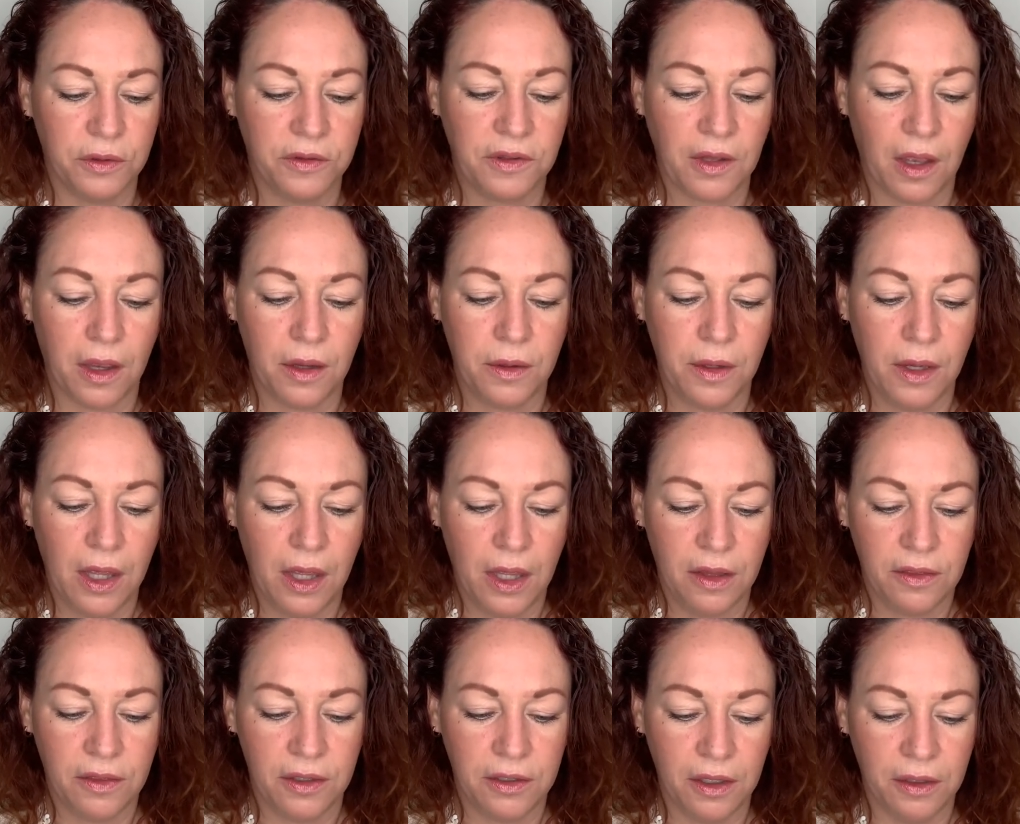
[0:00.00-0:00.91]
So
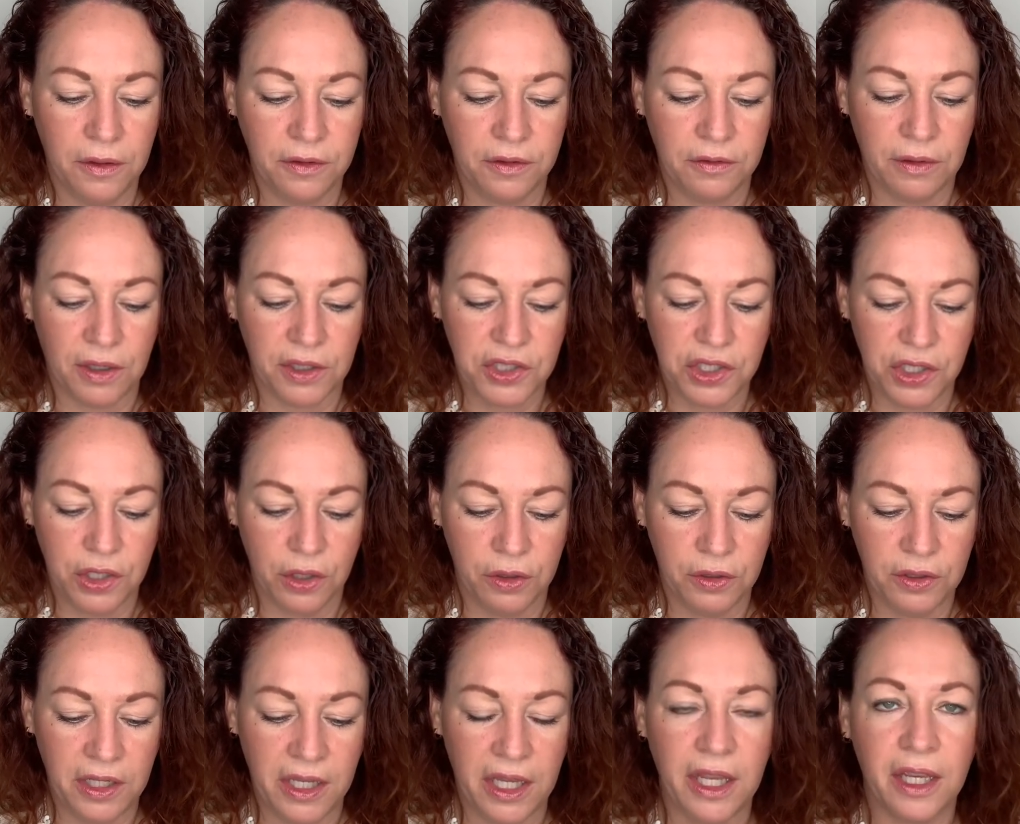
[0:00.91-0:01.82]
the notes are actually
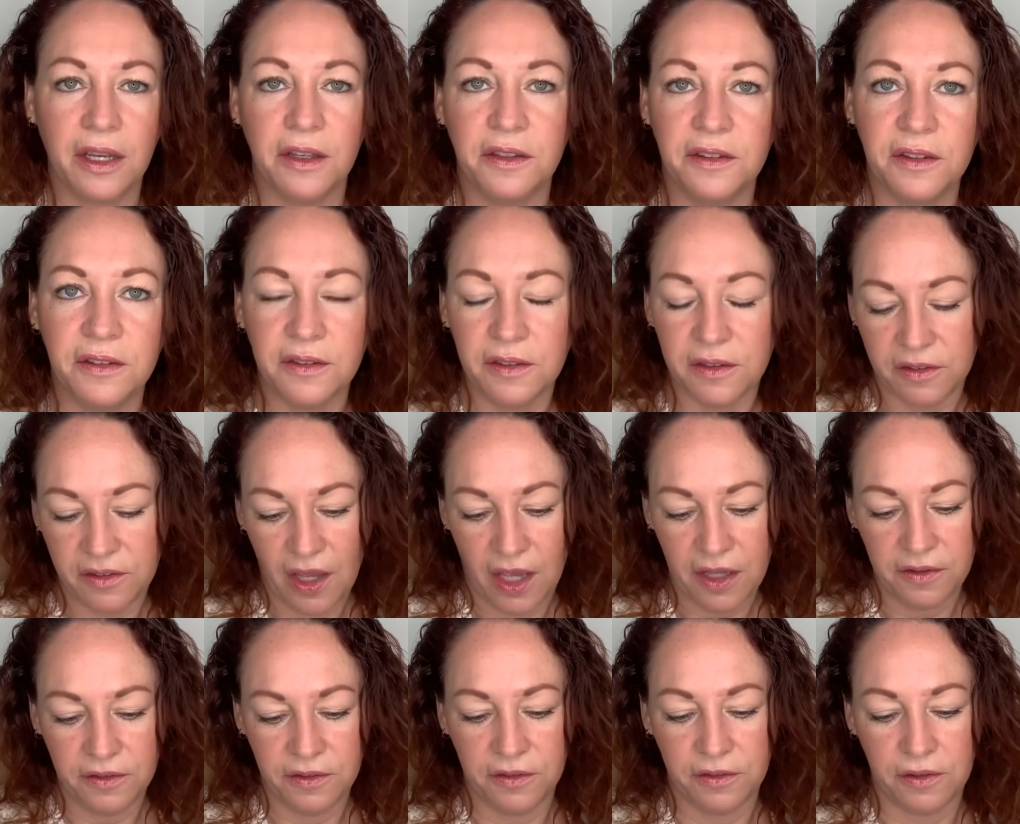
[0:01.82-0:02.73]
on here because it's a
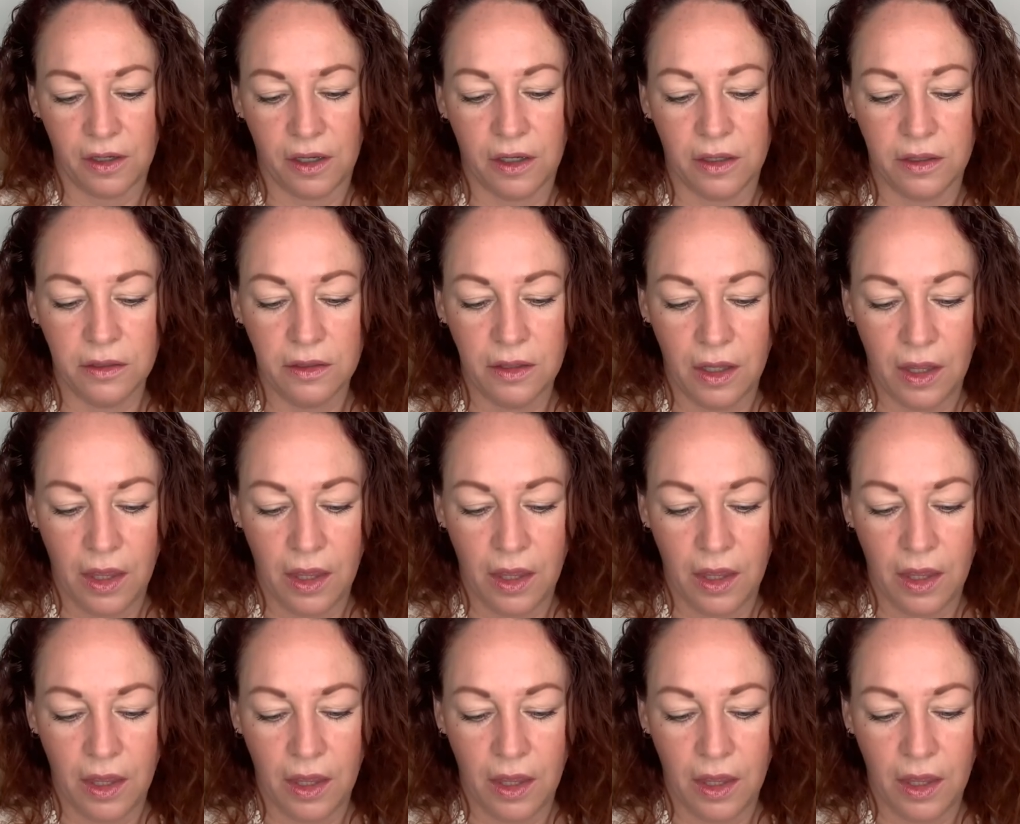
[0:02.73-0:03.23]
tester,